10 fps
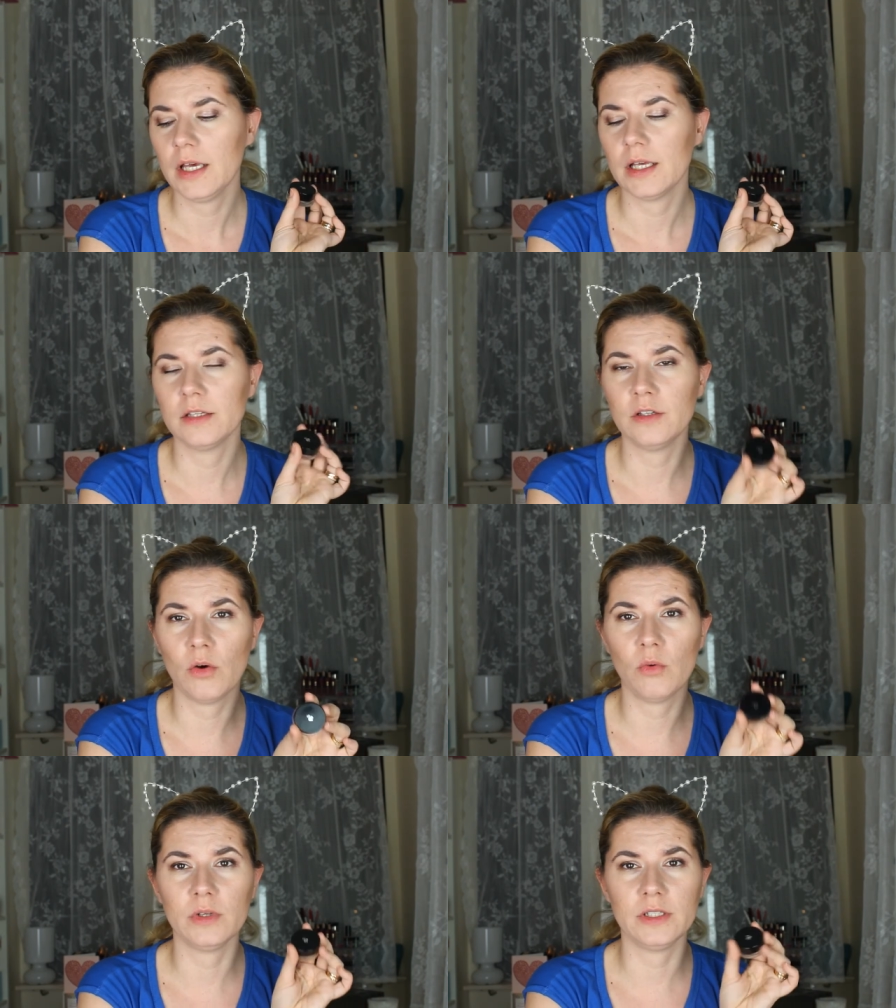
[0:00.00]
uh, the
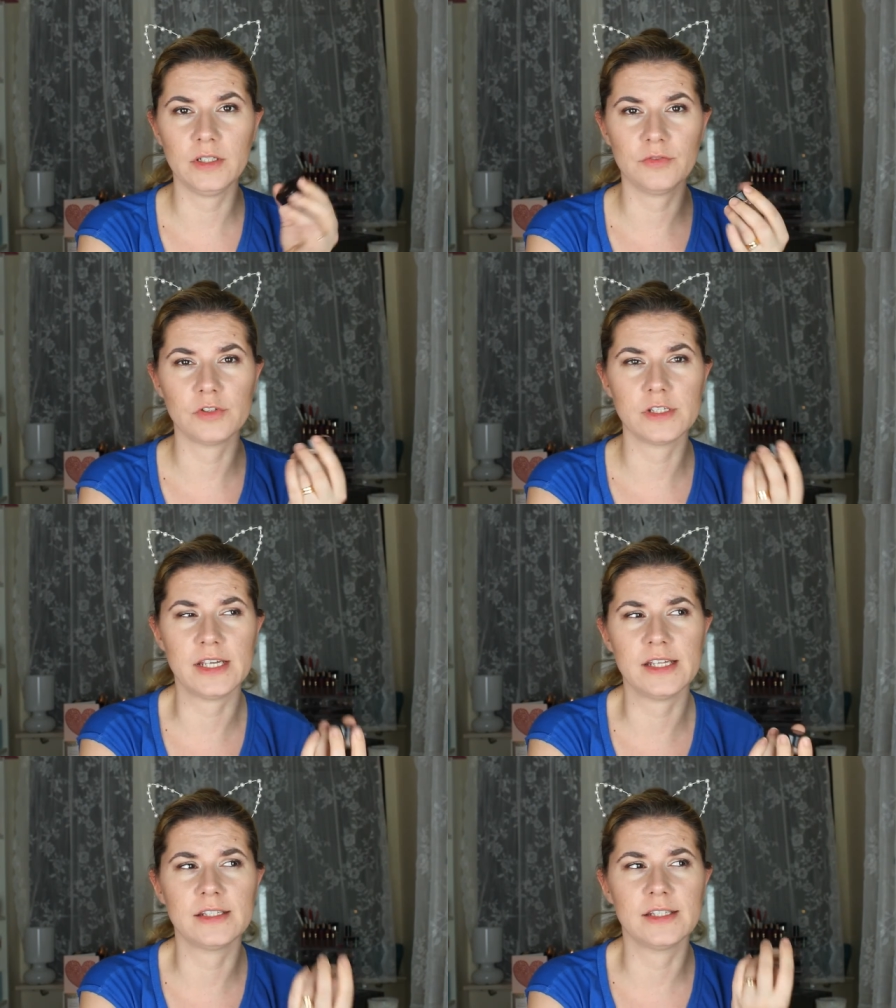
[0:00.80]
only difference
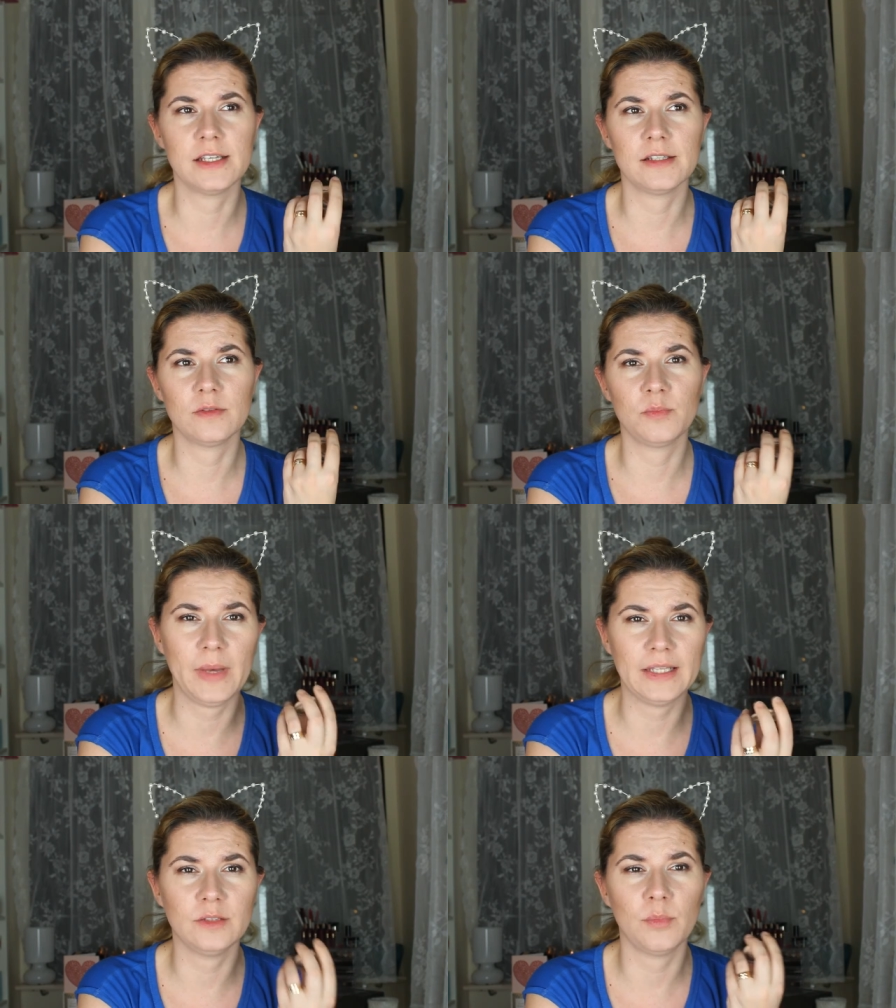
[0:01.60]
is that
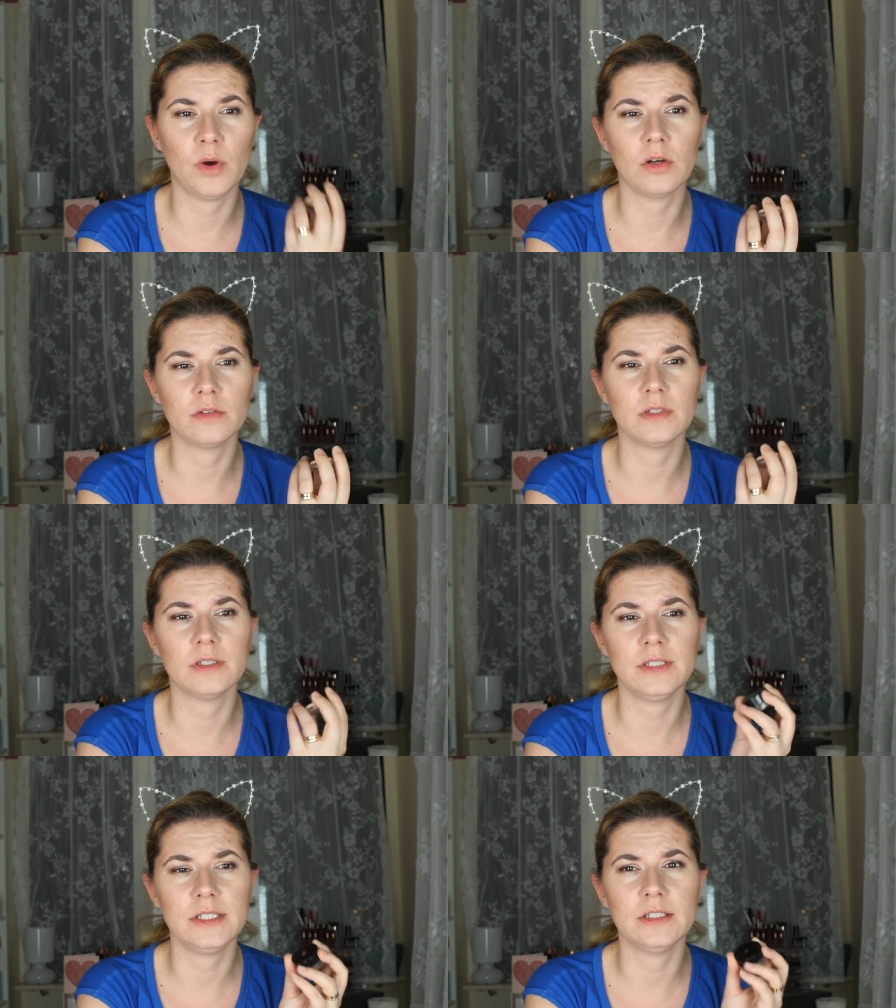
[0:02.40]
paint pot
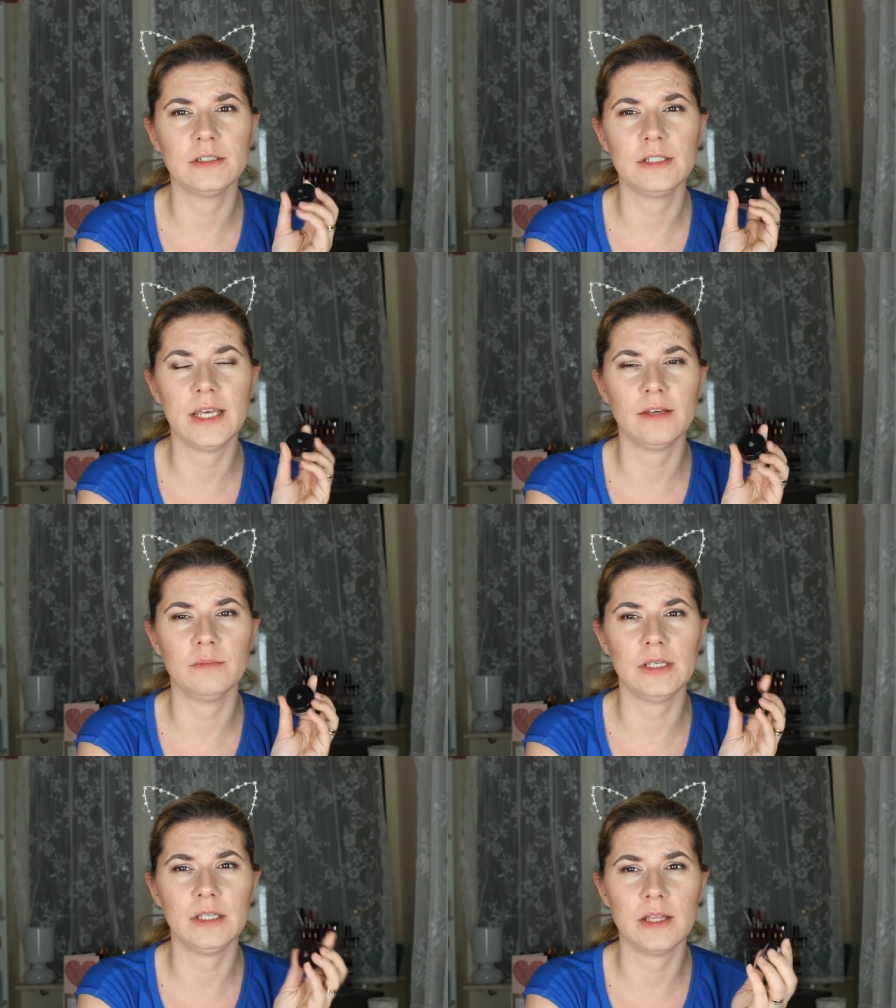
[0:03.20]
didn't give
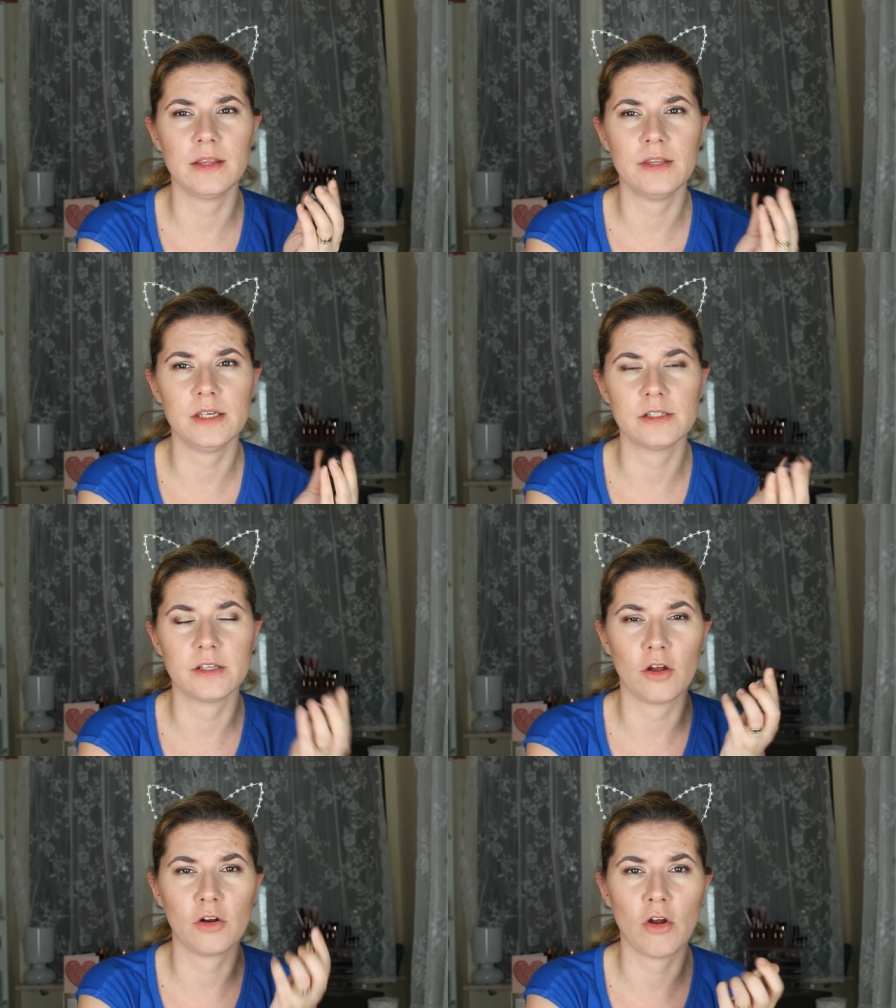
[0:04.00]
me
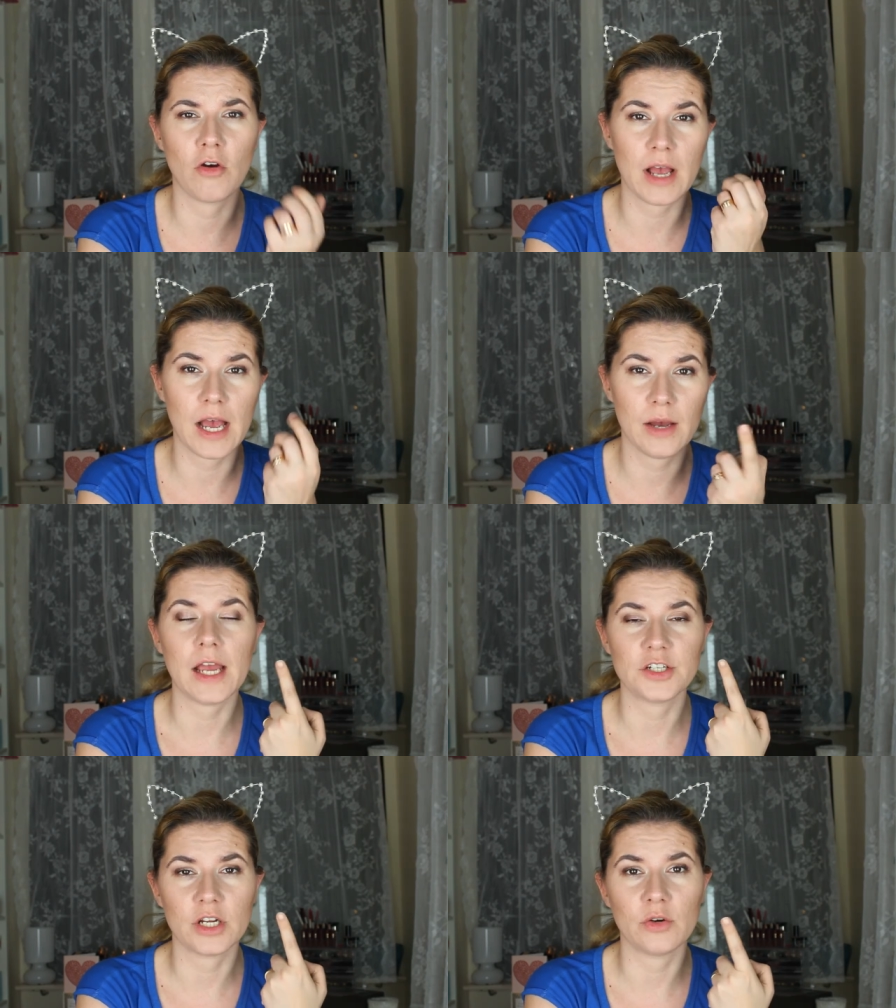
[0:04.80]
this long
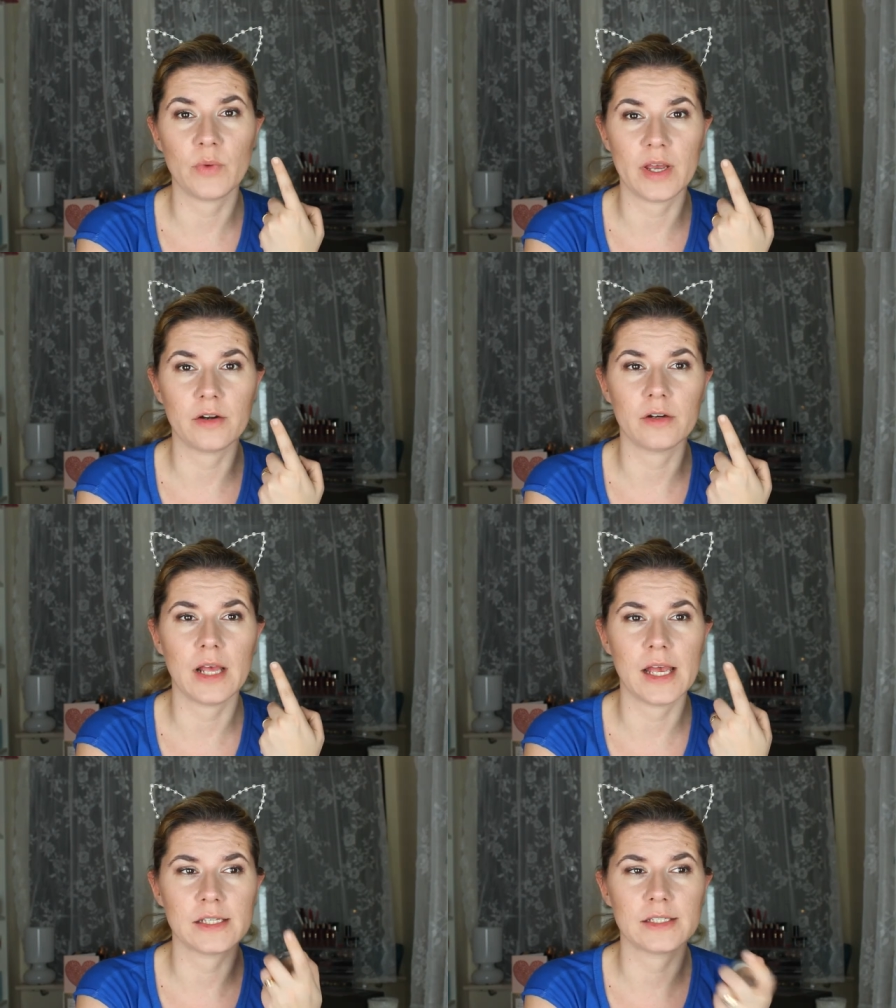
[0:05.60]
eyeshadow wear
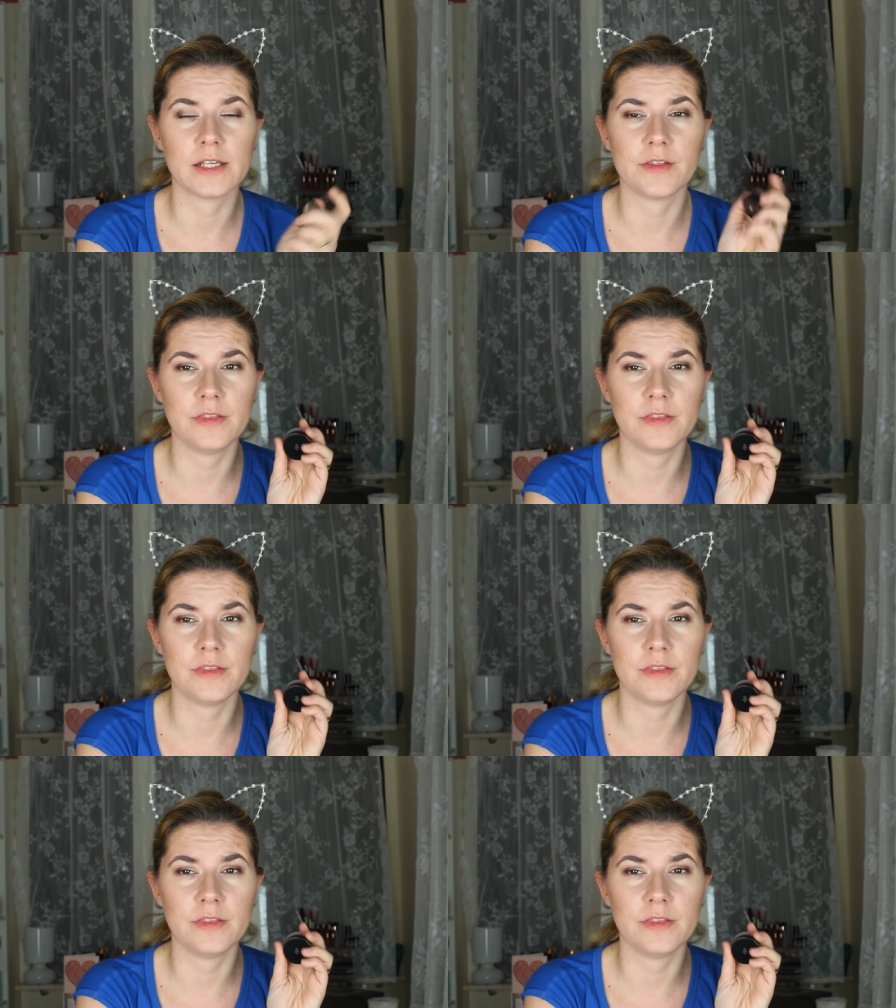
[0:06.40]
as